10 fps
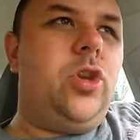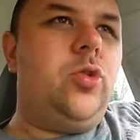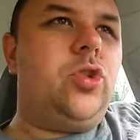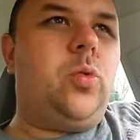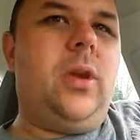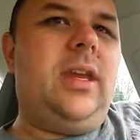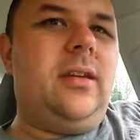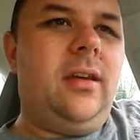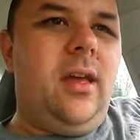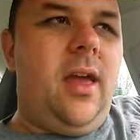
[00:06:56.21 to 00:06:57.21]
When you
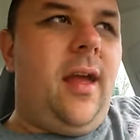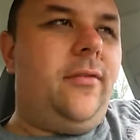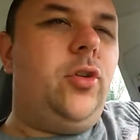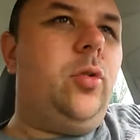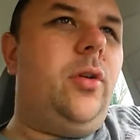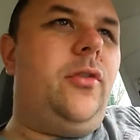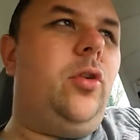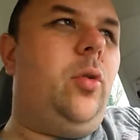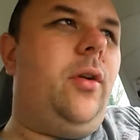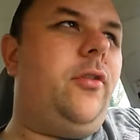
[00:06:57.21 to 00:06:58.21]
tweet, if
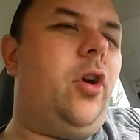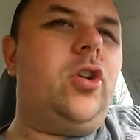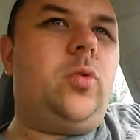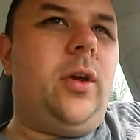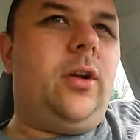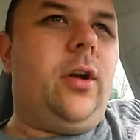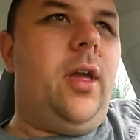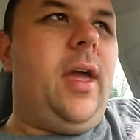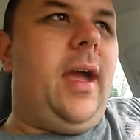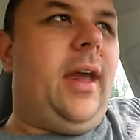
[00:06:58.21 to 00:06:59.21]
you're on Twitter
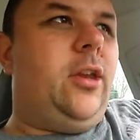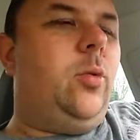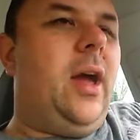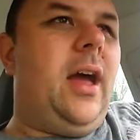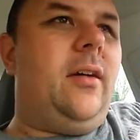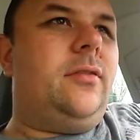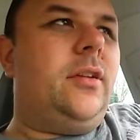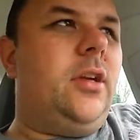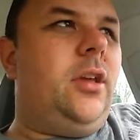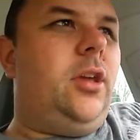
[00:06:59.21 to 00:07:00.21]
and you
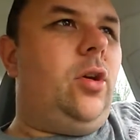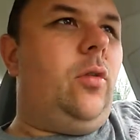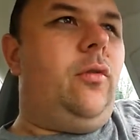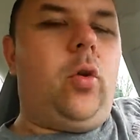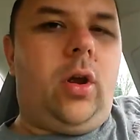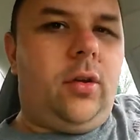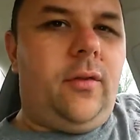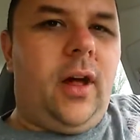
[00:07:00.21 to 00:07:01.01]
have 400